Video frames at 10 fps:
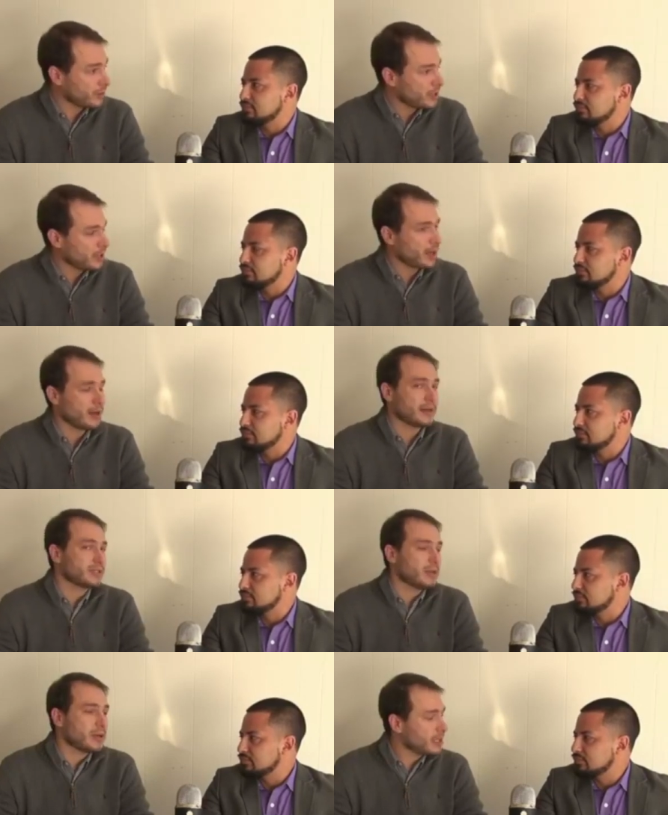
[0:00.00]
Speaker 1: uh, to
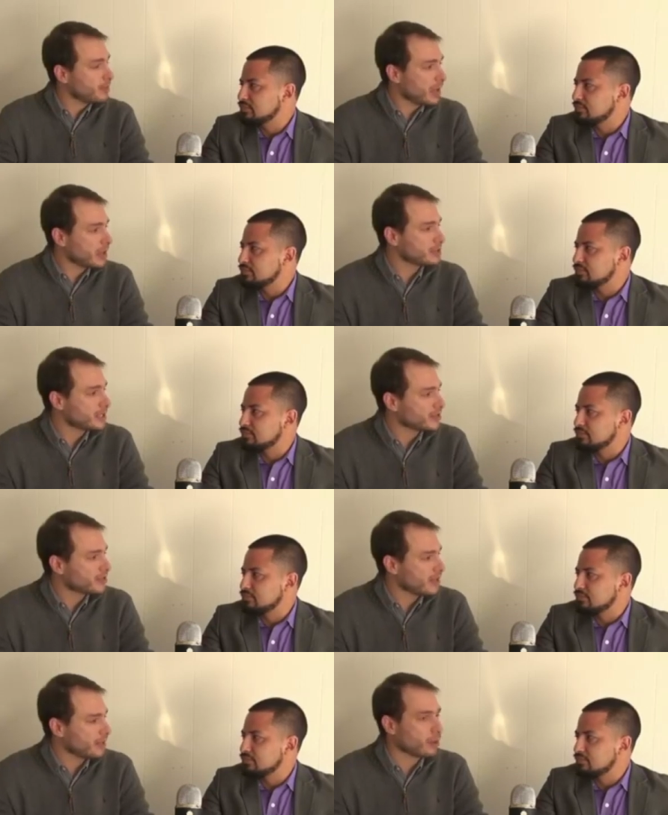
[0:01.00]
money in politics.
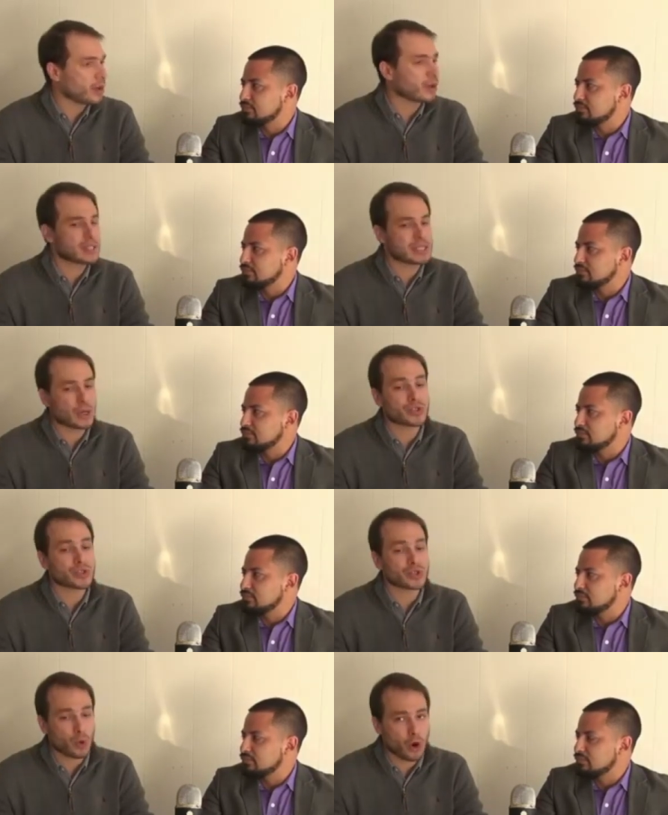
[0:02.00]
And part of the reason I worked
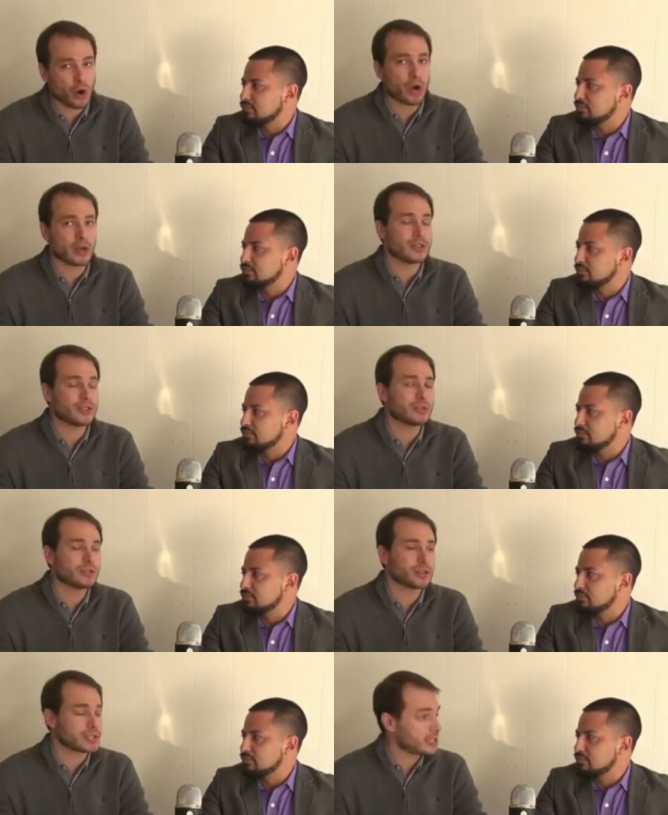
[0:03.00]
so hard on
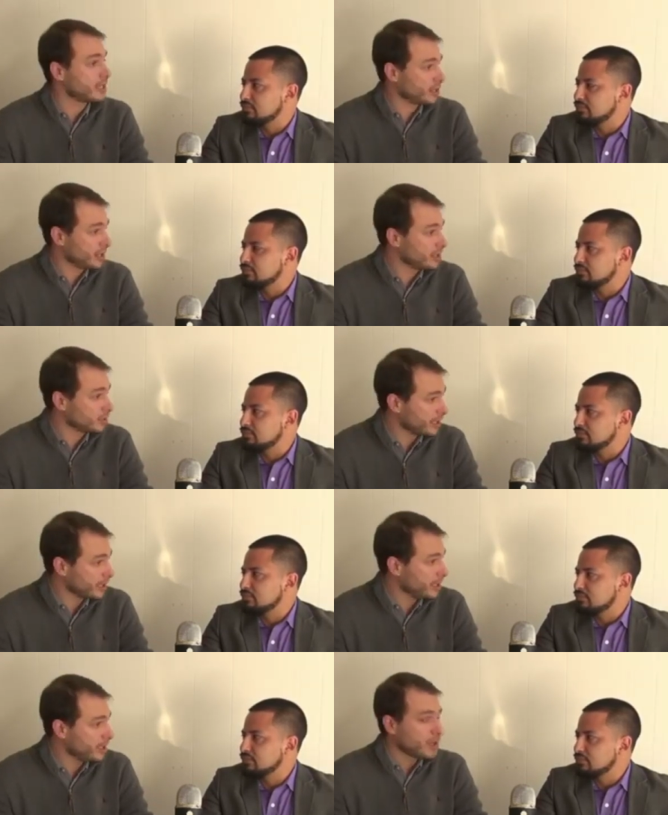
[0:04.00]
Jersey City for Hillary
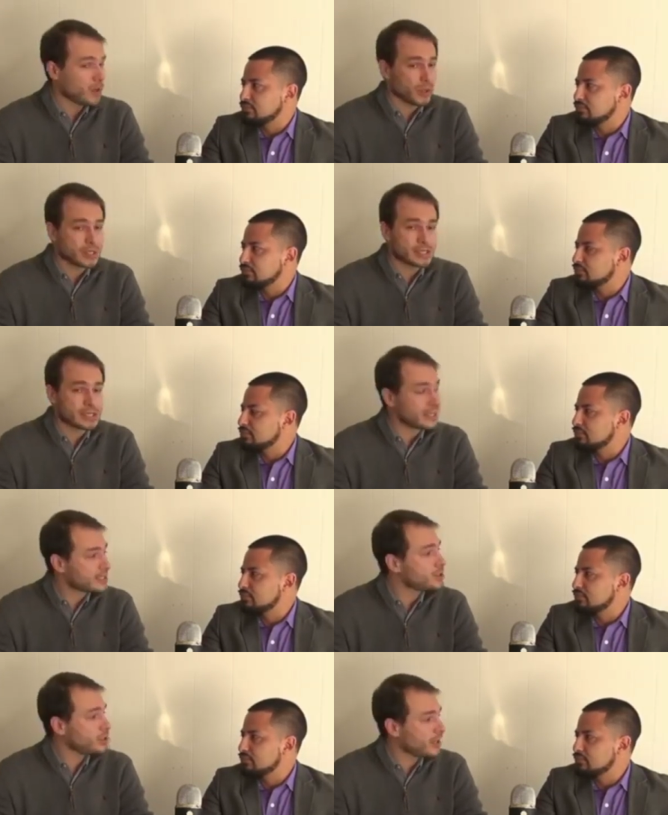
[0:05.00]
was Citizens
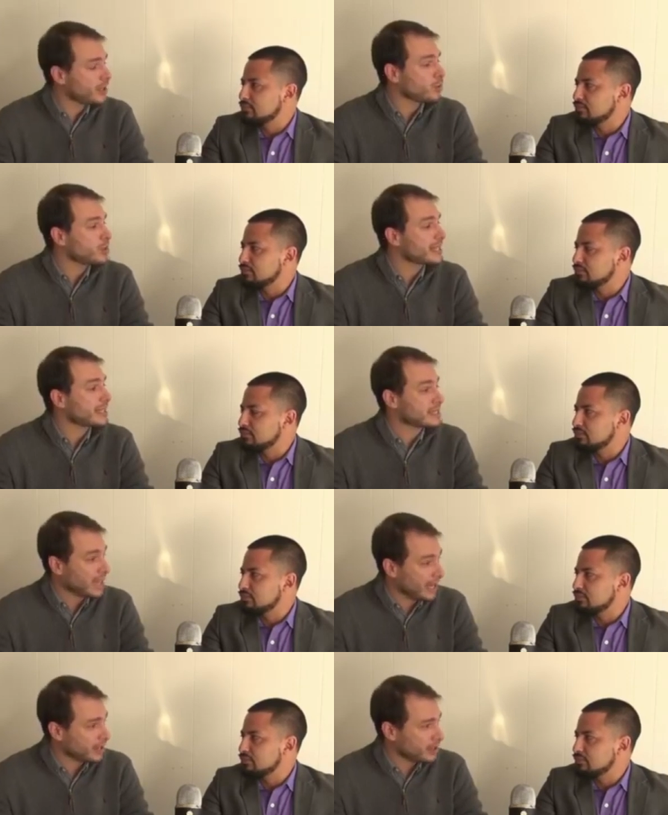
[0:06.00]
United was at
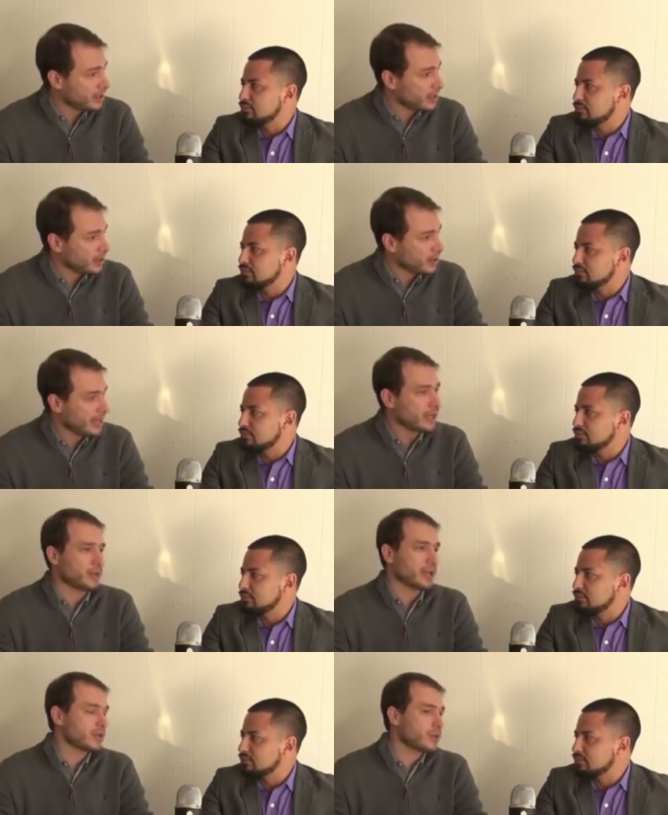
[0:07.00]
stake, right? You know,
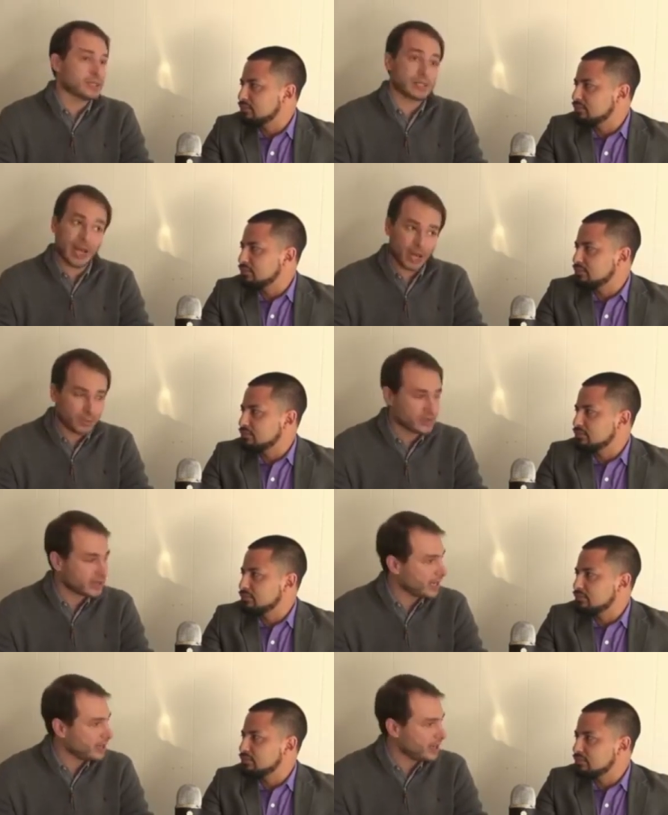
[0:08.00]
Hillary was not a perfect
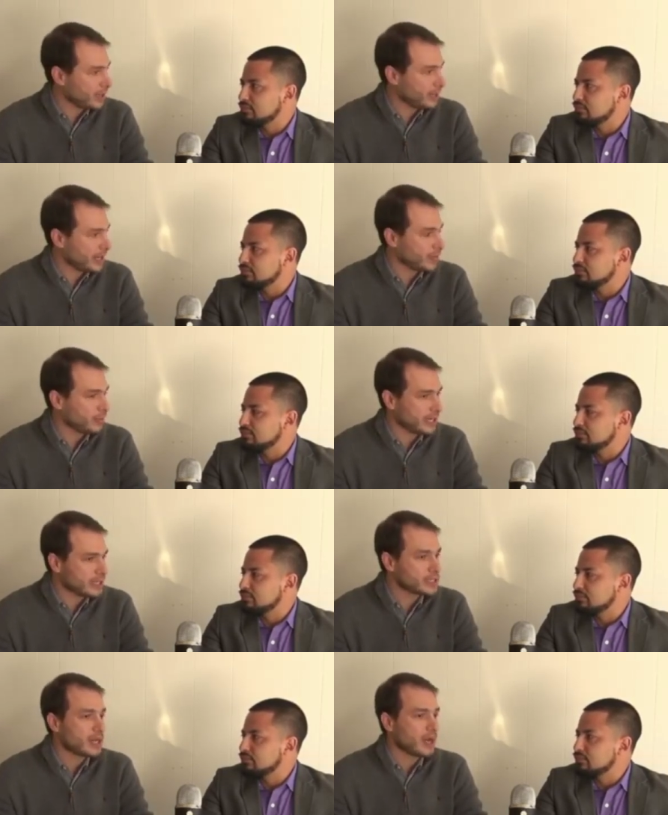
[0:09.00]
candidate by any means,
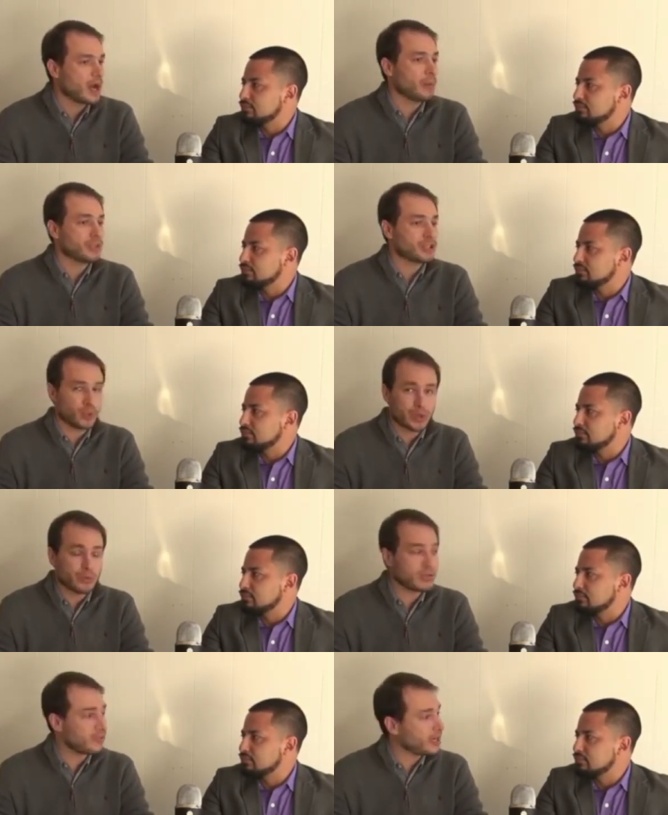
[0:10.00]
um, but she would have been a
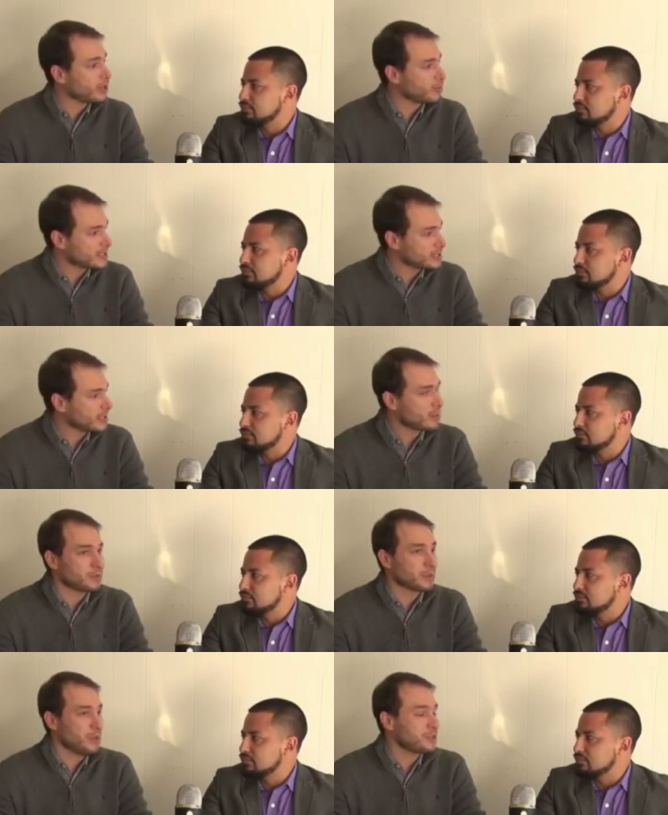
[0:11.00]
very good president. But
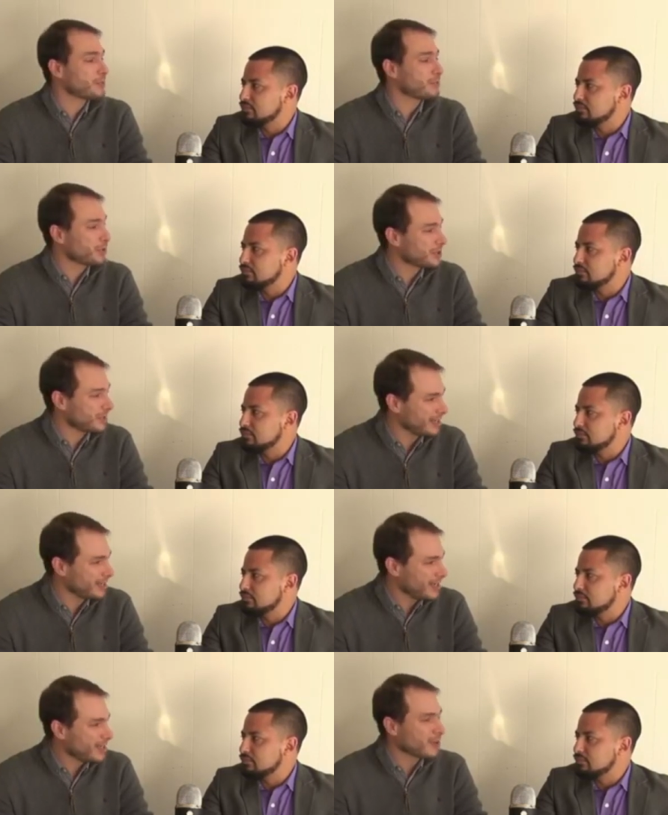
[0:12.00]
most importantly,
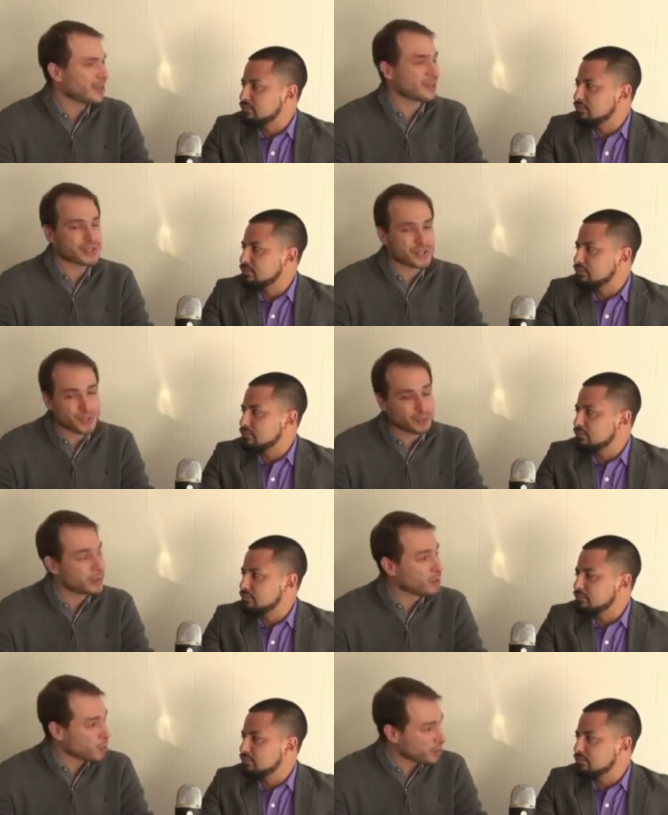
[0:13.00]
right, there was a Supreme
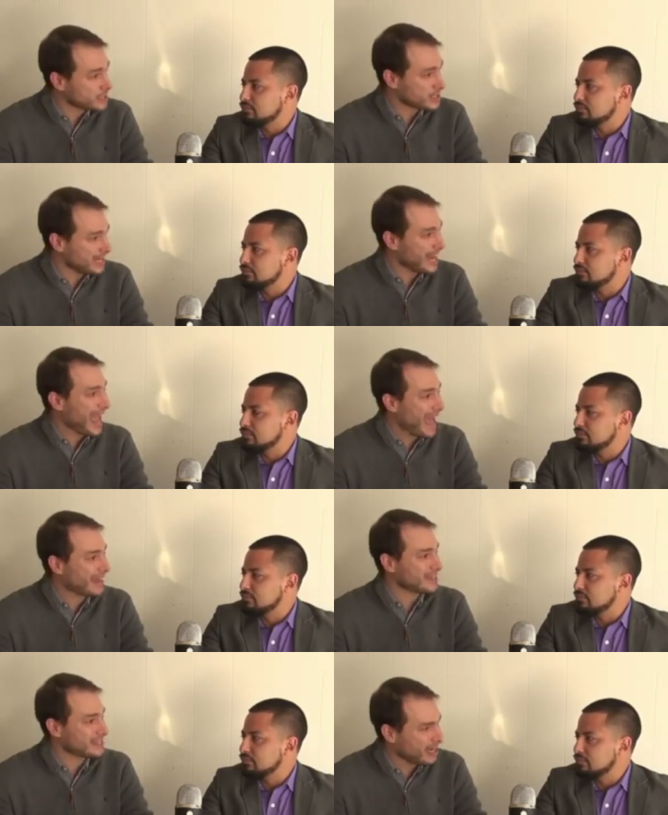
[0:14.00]
Court seat at
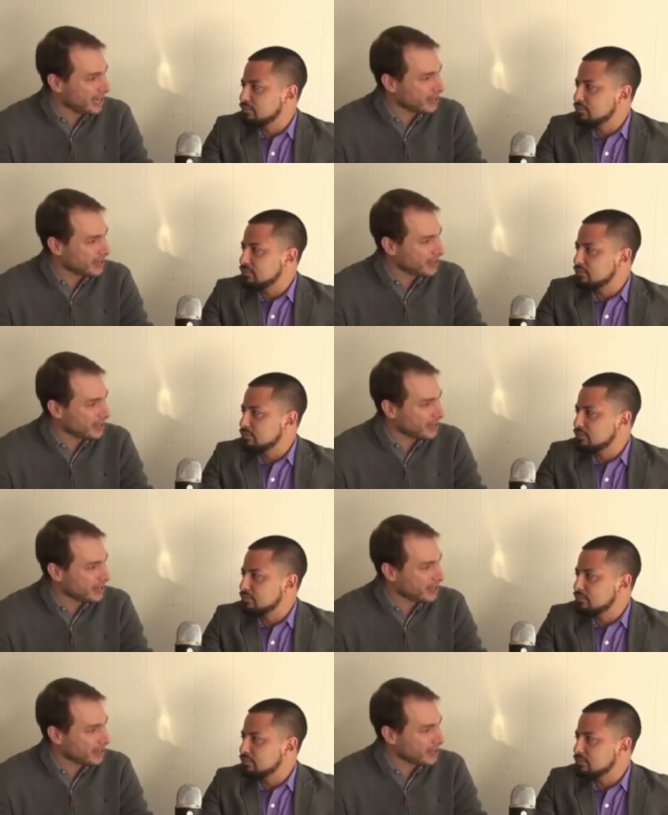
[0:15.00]
stake.